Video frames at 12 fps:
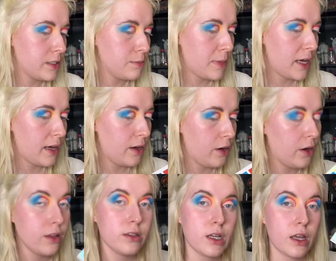Pat
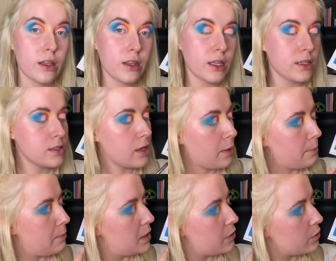on this
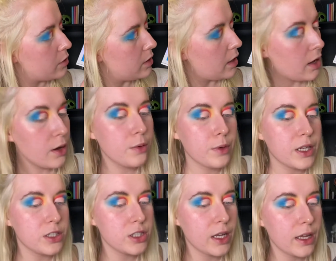middle colour,
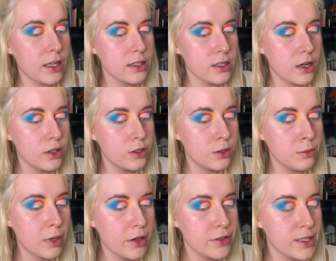which is
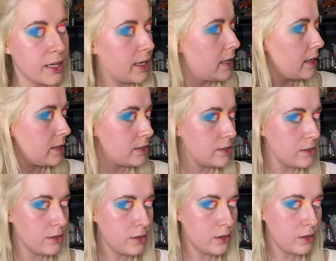Dumbo's Ears,
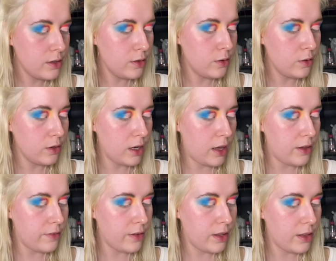all
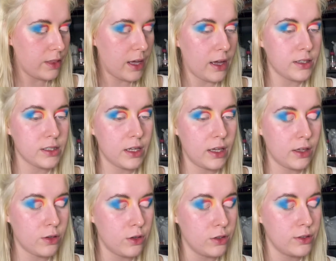over that cut